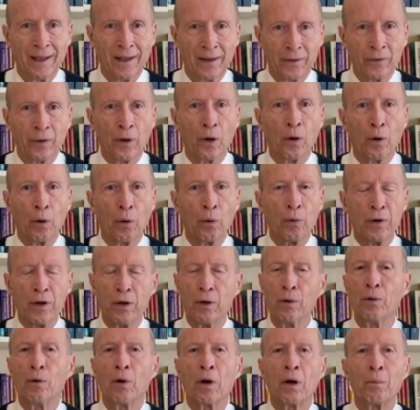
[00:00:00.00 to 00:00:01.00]
So
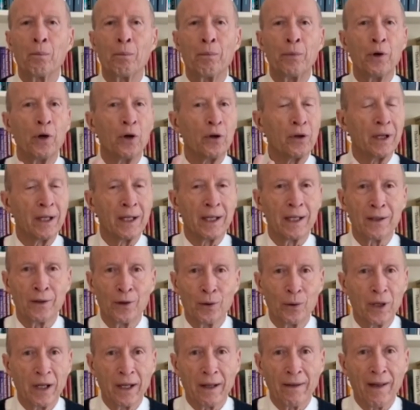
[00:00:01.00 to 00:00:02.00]
you are brilliant at
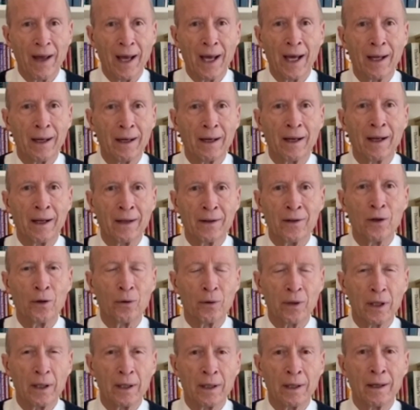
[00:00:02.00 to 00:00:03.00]
doing that, and
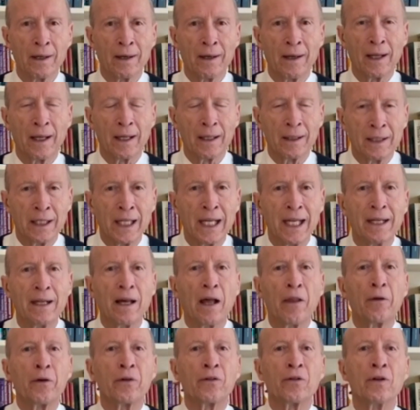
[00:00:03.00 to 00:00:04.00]
you can lead
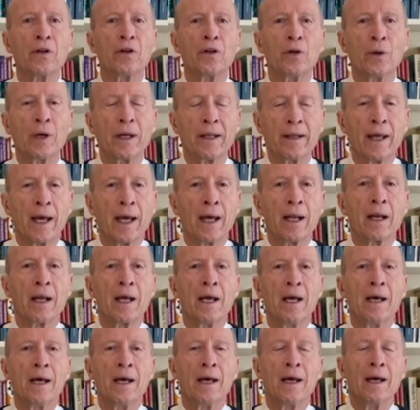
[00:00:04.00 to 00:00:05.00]
others in doing that.
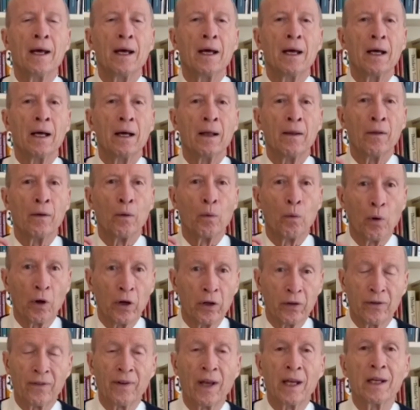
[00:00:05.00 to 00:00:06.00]
The
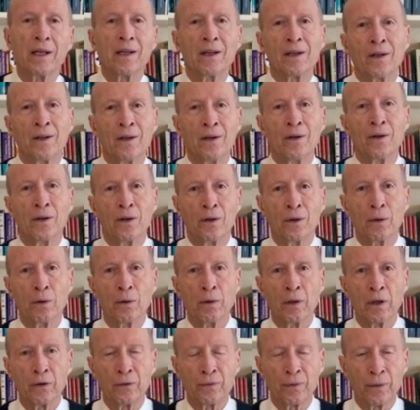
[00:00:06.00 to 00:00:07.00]
worst thing you can
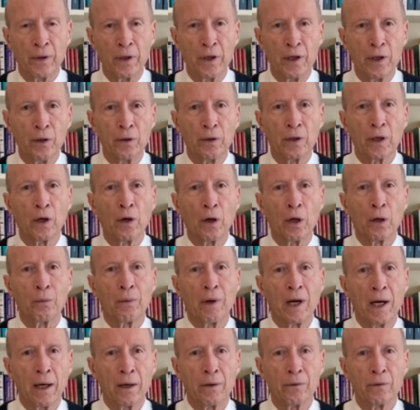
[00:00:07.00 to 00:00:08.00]
do is for you to go
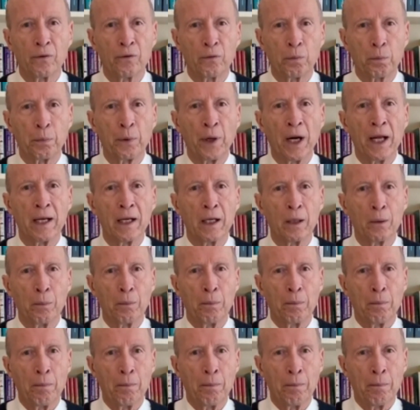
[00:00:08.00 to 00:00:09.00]
around
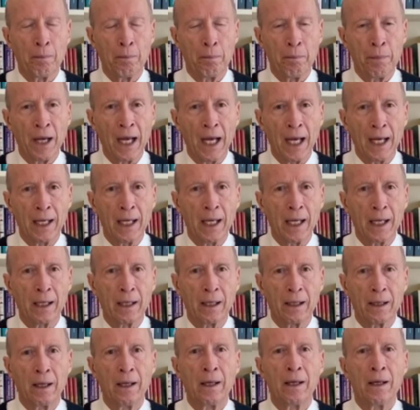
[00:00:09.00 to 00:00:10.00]
spreading
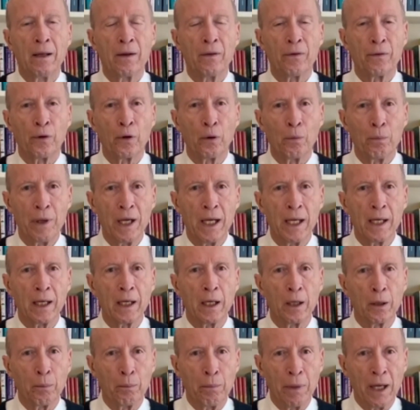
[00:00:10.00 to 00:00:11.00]
panic through being
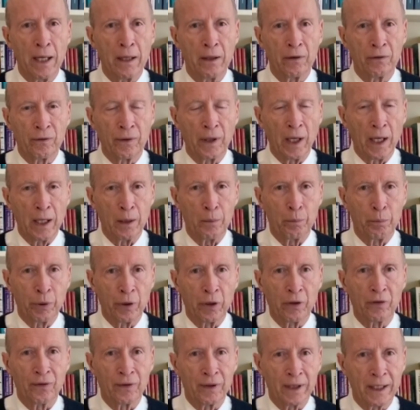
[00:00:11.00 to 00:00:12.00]
in beta state
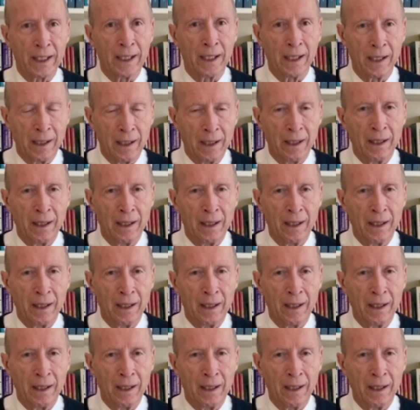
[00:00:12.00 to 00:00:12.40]
personally.